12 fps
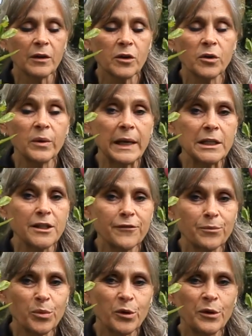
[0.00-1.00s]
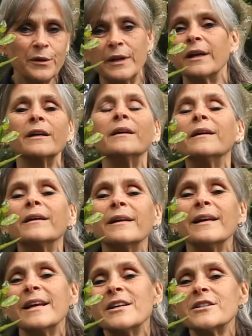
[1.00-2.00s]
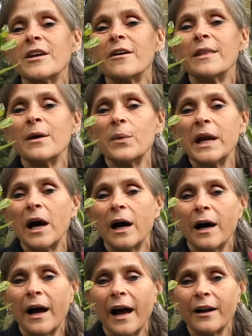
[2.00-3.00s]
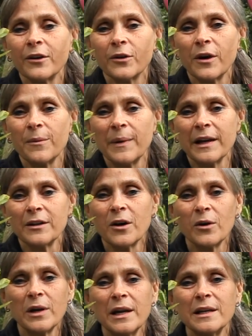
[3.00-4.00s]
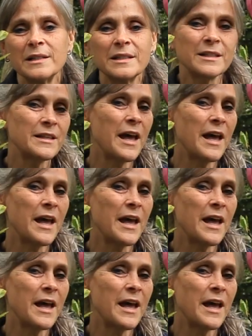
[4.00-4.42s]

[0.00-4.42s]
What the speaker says: corrective pruning. So there we are, how to grow magnolias.